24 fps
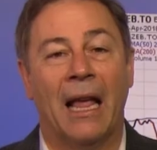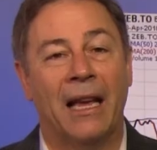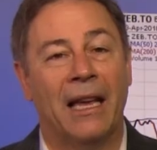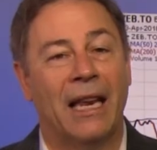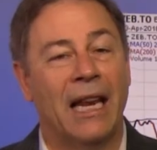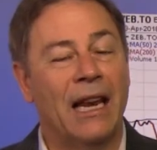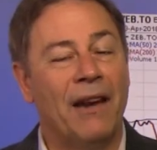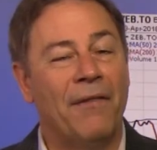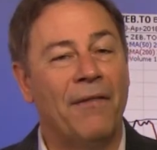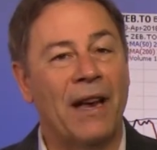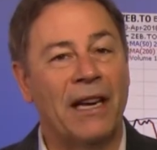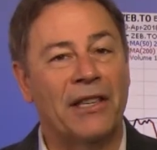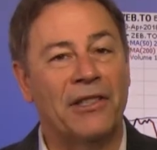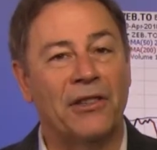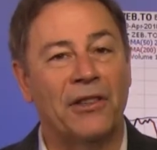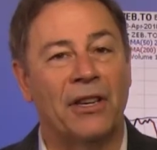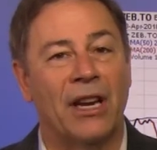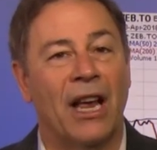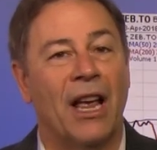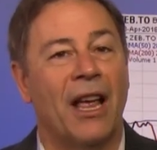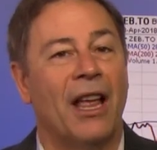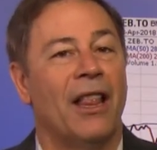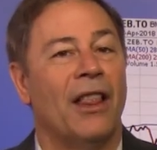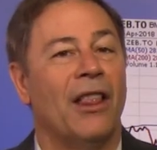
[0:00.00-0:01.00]
Canadian investors
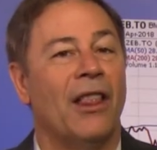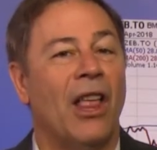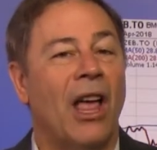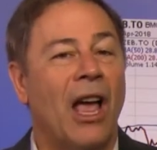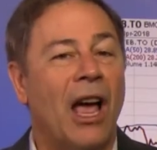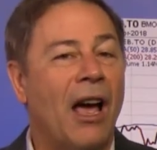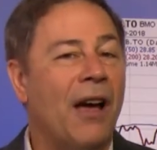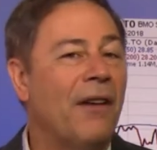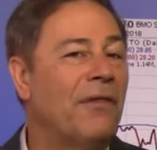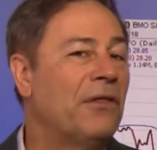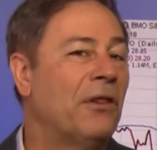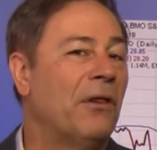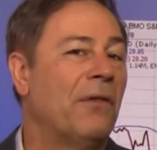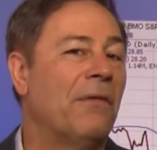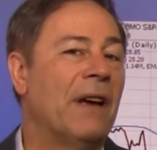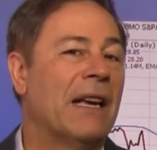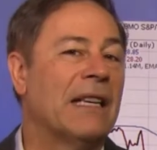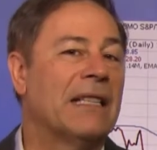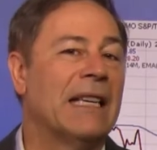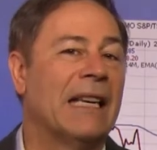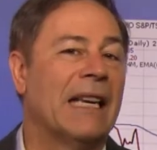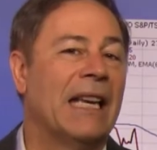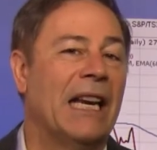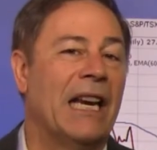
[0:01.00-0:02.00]
love to
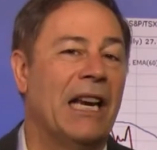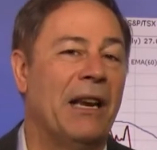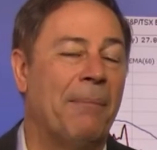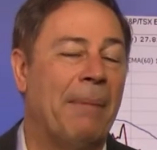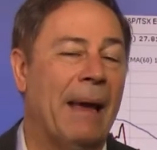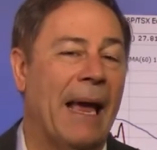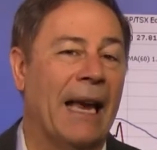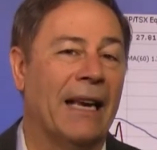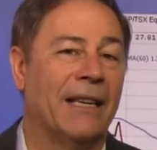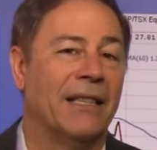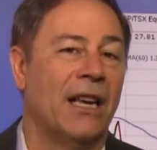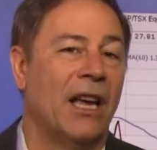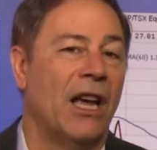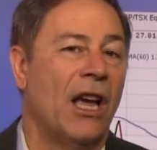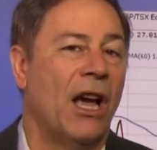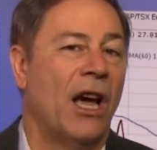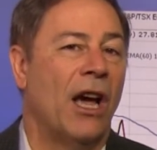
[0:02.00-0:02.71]
invest in Canadian banks.